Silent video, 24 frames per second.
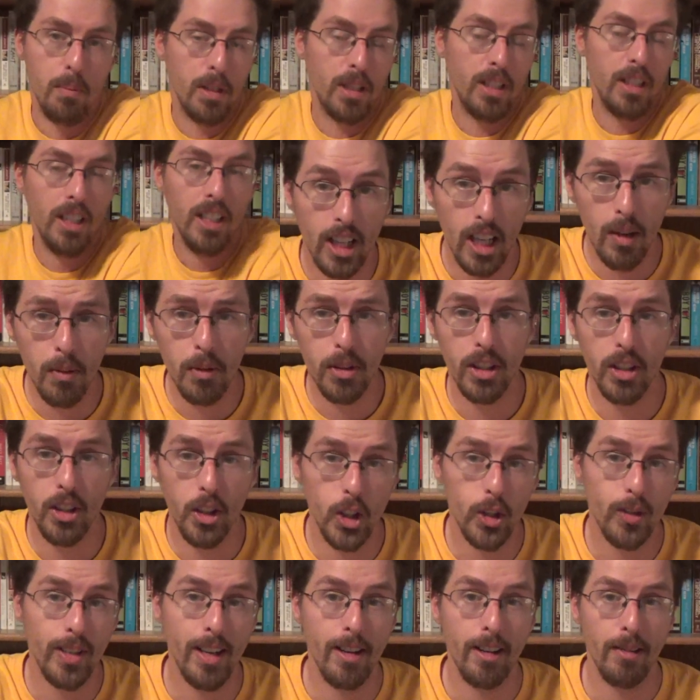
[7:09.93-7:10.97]
When it comes to
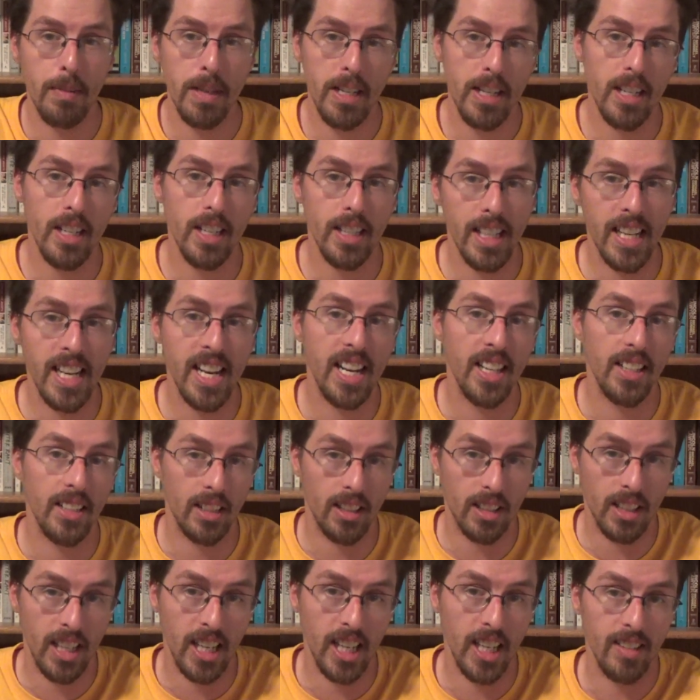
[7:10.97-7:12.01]
newspaper media, yeah, they're
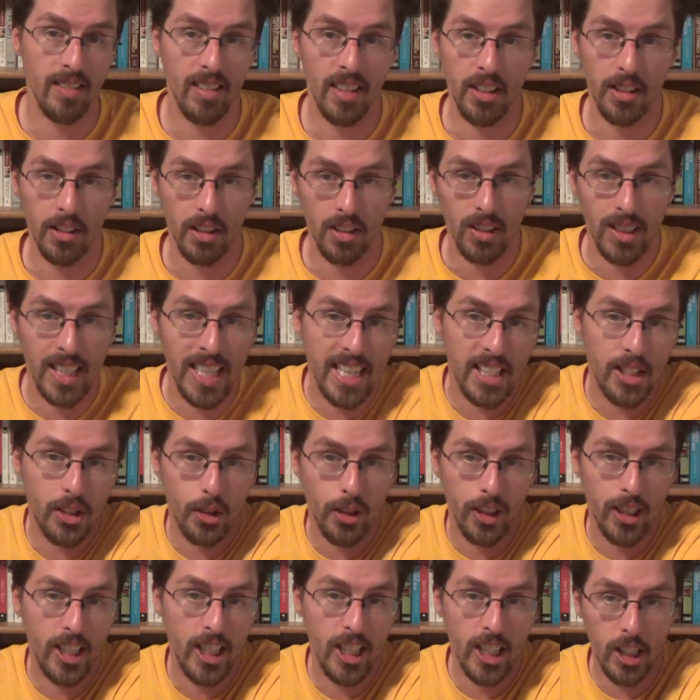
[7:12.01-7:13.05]
kind of on their last
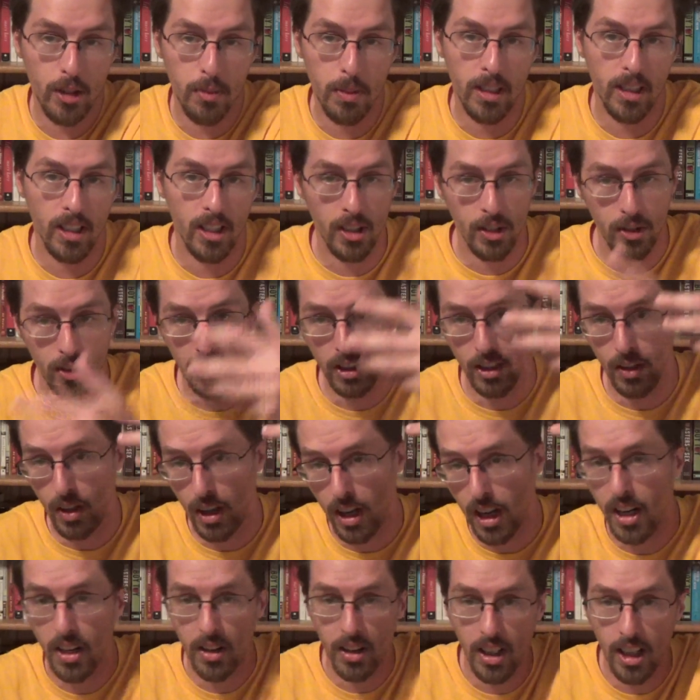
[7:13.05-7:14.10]
legs because, you know,
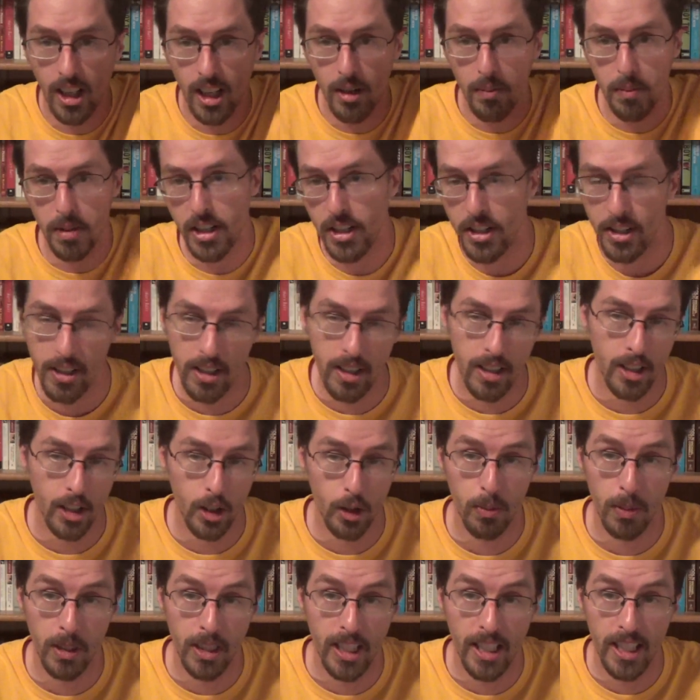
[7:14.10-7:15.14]
online media
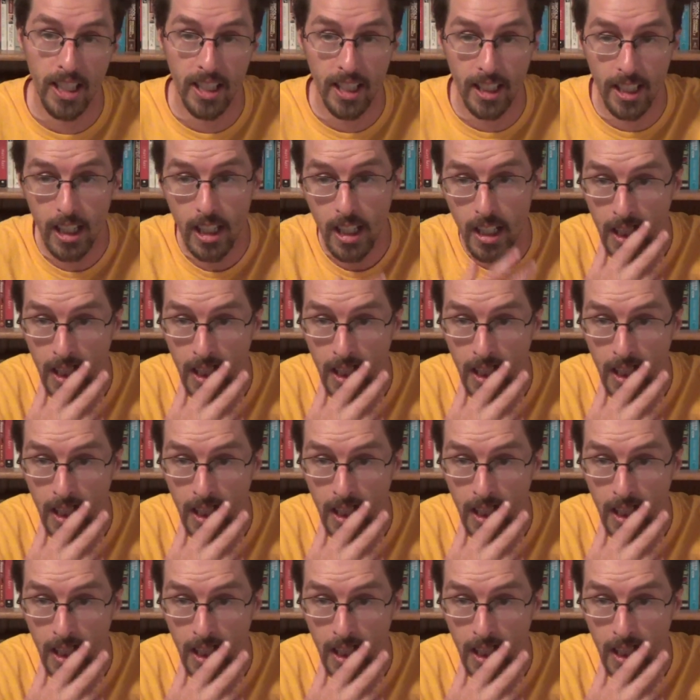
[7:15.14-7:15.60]
is beginning...